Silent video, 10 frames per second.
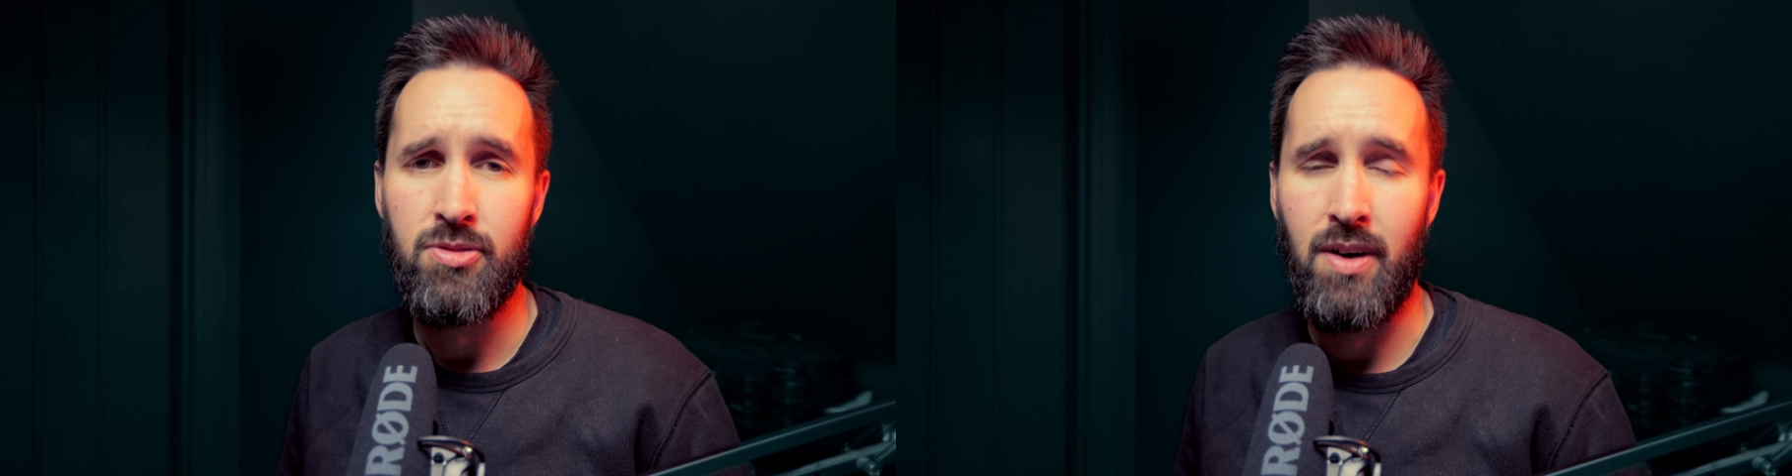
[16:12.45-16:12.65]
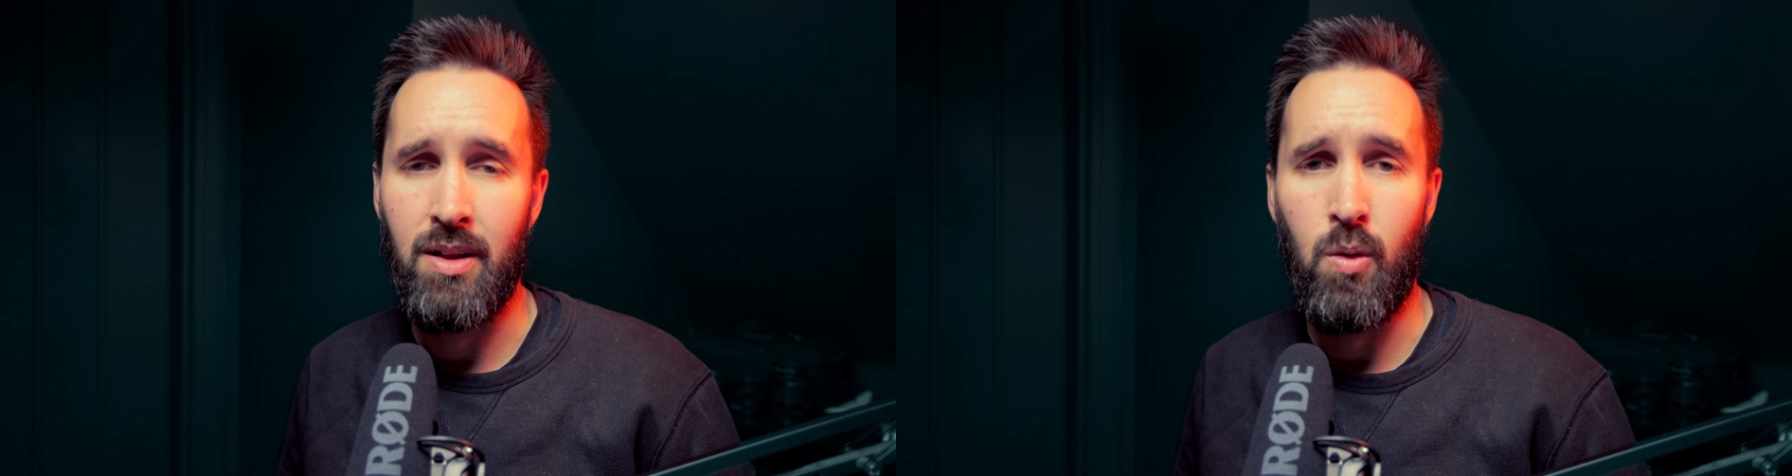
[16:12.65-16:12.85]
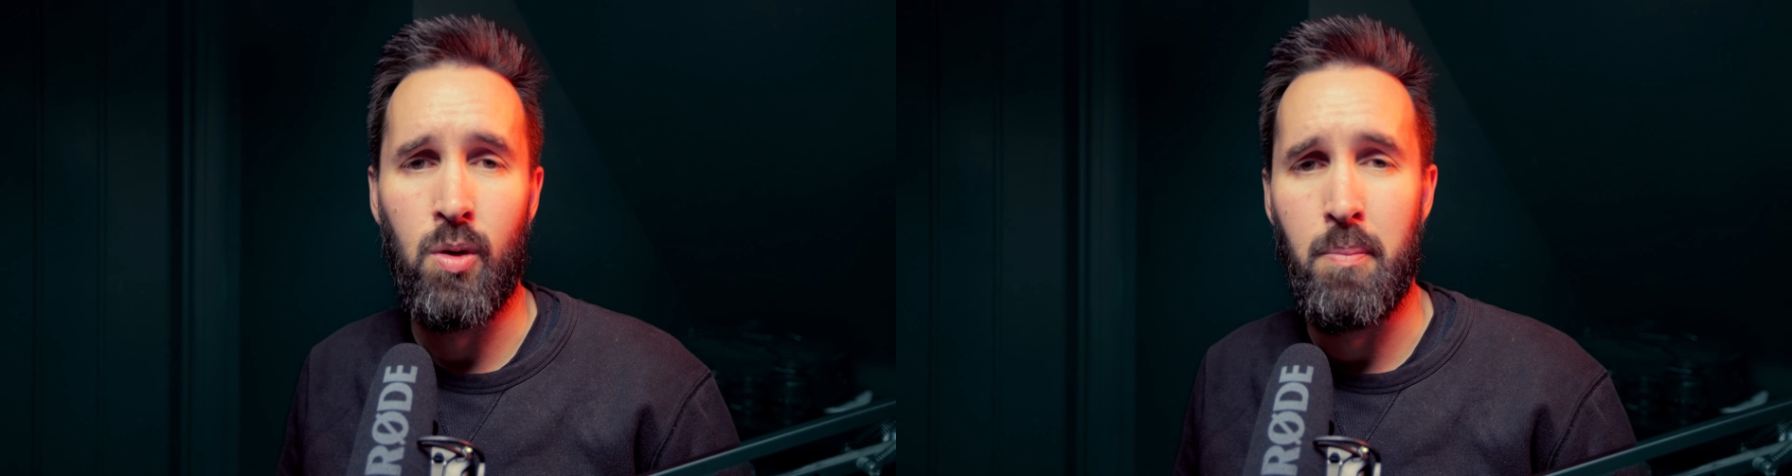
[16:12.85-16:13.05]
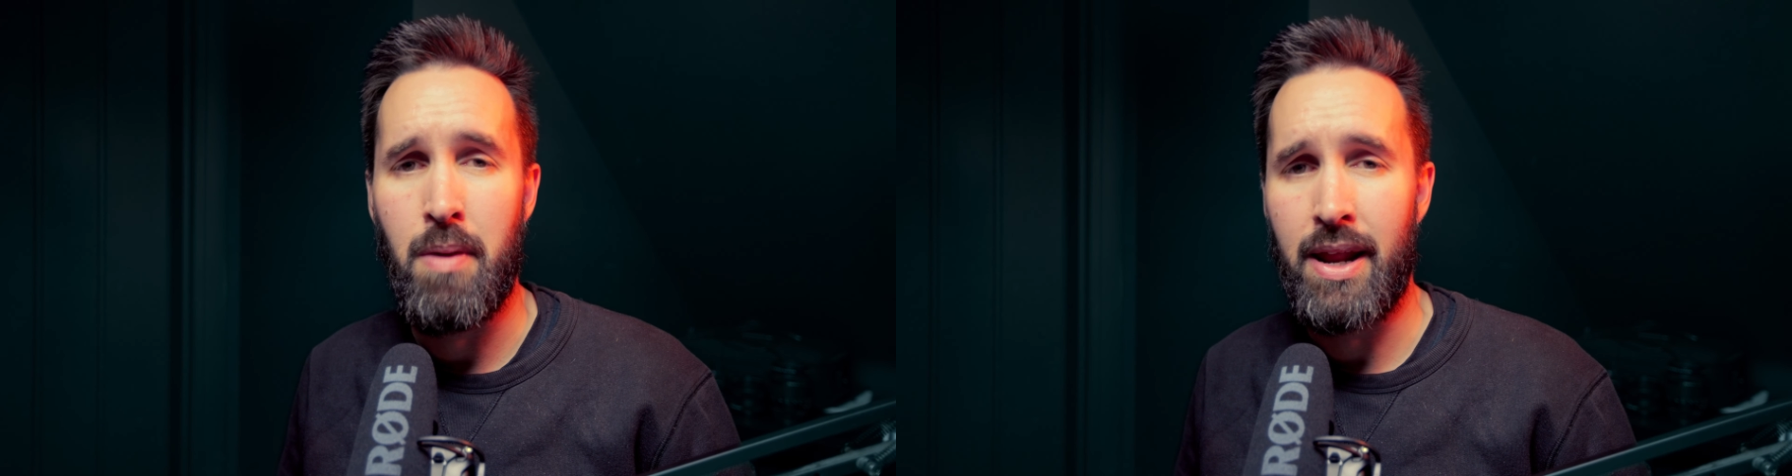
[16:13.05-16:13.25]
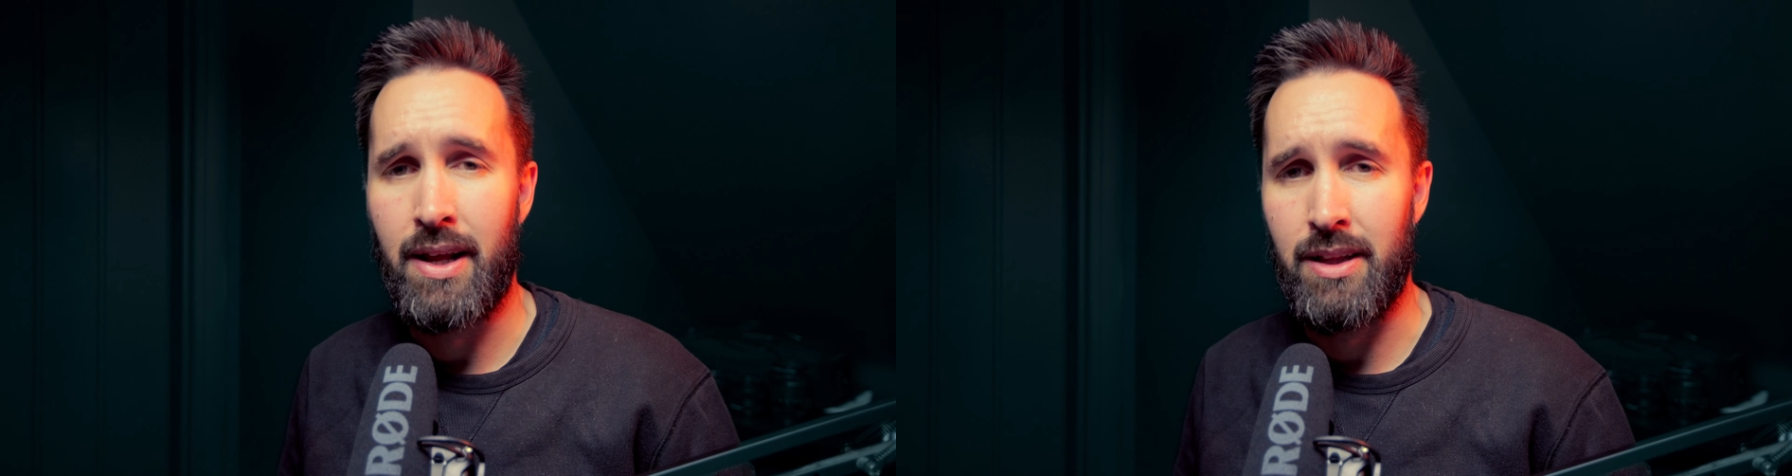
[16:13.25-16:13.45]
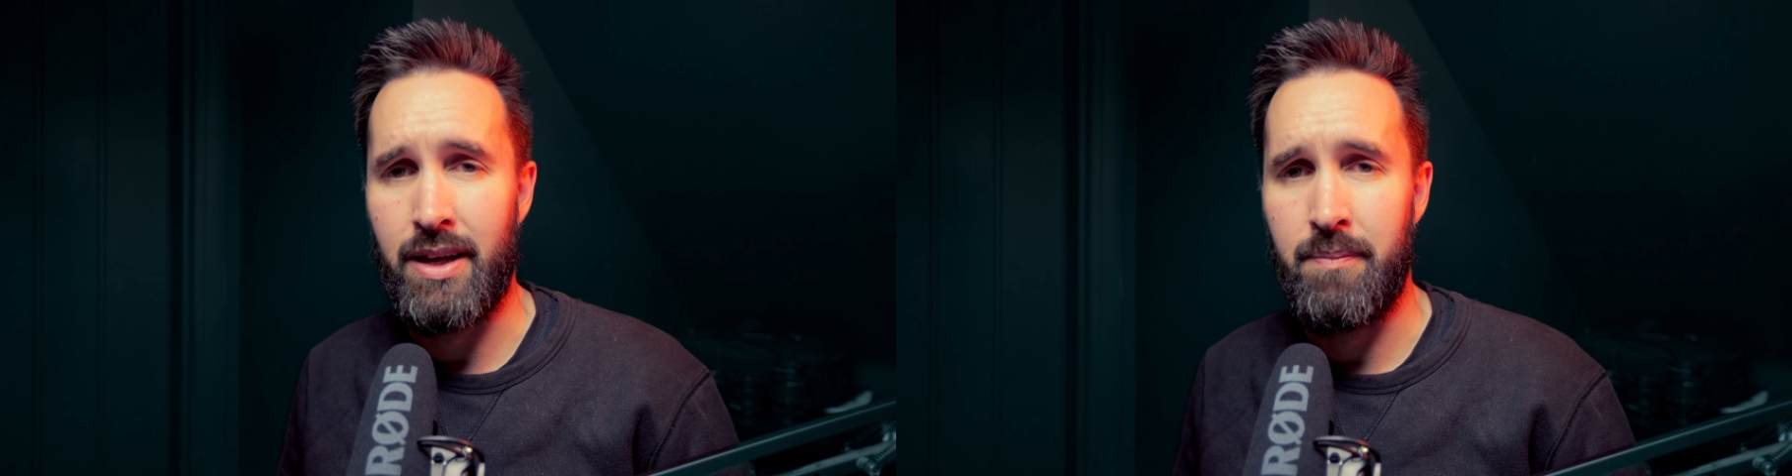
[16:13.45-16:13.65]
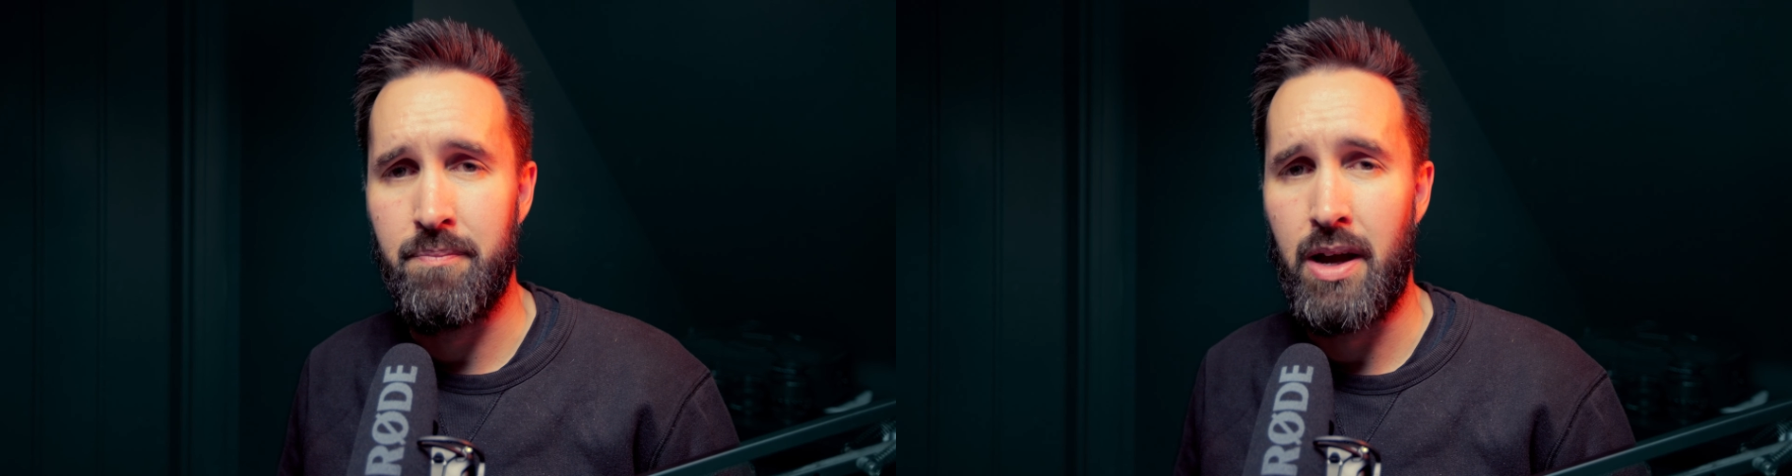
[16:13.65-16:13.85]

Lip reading: file automatically.